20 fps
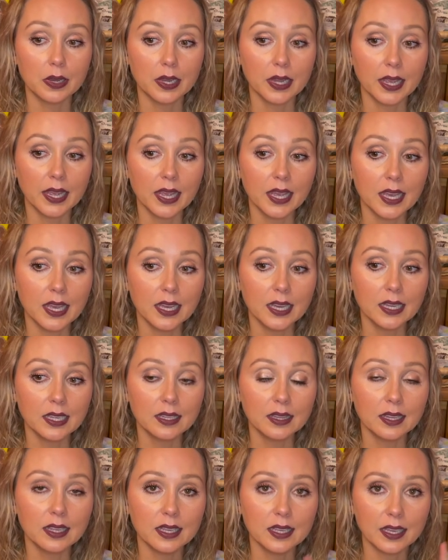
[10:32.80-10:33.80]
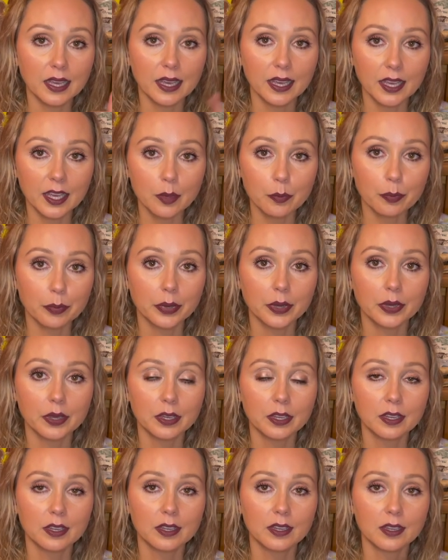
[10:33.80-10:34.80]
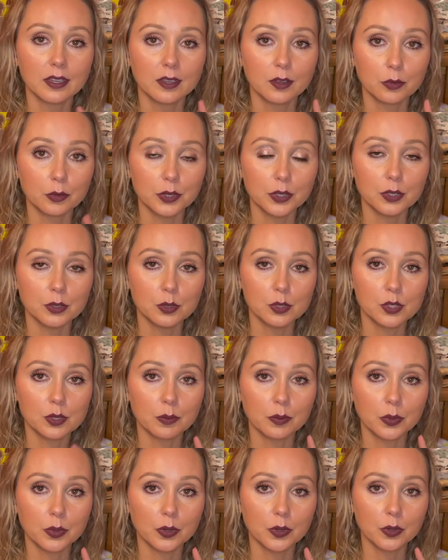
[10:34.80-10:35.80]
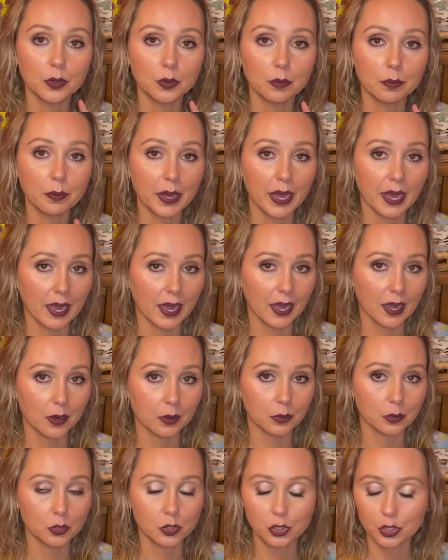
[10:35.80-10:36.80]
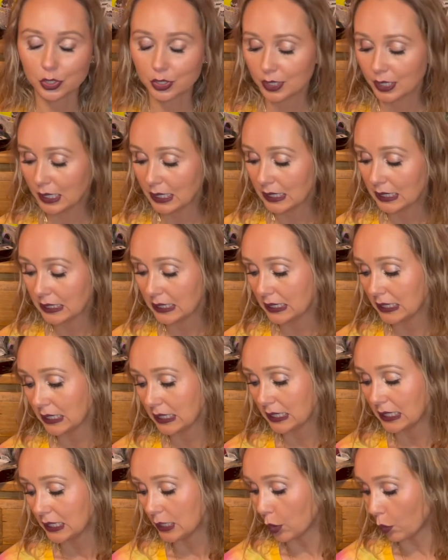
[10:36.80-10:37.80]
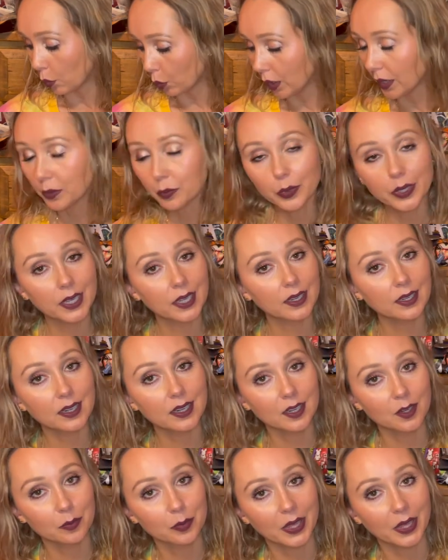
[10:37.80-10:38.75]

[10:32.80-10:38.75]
and the hip reusable pouch. What we ended up